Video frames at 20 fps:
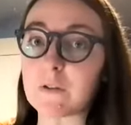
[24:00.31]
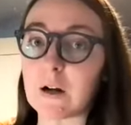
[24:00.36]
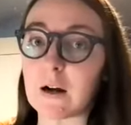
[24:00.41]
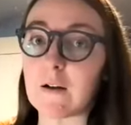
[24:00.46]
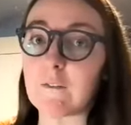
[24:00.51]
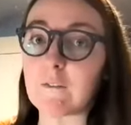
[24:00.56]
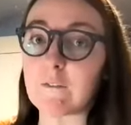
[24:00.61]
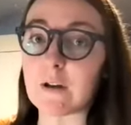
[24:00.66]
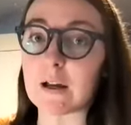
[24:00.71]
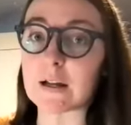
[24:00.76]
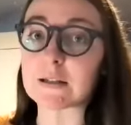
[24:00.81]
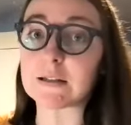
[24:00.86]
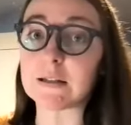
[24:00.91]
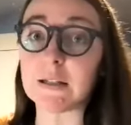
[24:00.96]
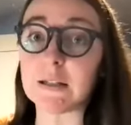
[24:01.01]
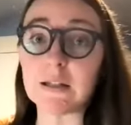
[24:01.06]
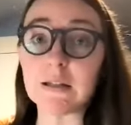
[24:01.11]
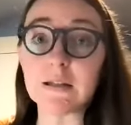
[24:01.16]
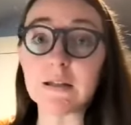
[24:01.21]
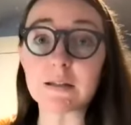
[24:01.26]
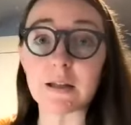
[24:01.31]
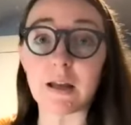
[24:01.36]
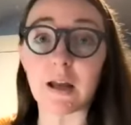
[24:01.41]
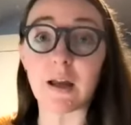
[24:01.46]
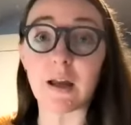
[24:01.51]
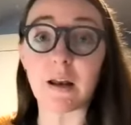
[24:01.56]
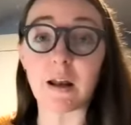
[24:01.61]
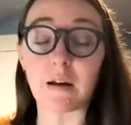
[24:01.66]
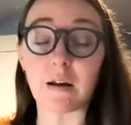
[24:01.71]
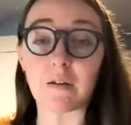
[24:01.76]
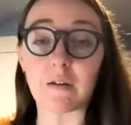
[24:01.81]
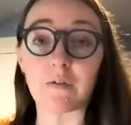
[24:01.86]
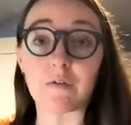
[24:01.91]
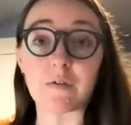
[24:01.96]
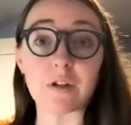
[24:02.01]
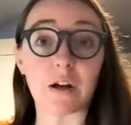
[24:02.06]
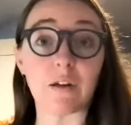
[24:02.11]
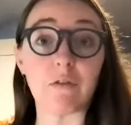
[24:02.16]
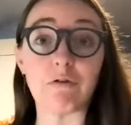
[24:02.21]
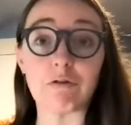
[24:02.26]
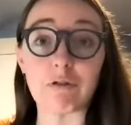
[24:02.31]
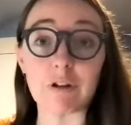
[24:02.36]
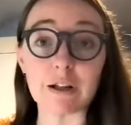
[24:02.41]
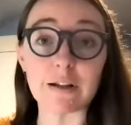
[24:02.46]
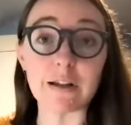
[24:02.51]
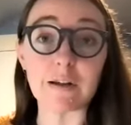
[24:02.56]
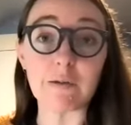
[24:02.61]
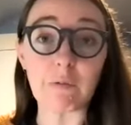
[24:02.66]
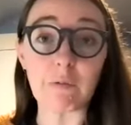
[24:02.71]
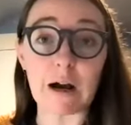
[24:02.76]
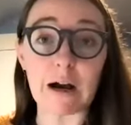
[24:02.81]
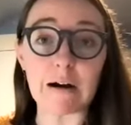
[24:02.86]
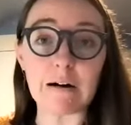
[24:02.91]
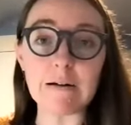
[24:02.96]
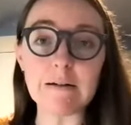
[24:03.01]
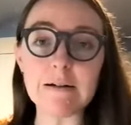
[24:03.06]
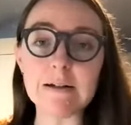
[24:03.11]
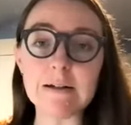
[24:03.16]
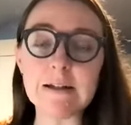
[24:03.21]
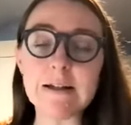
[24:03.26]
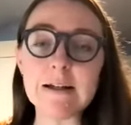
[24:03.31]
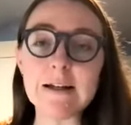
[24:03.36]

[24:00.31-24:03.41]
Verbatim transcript: gotten vaccines and have done really well.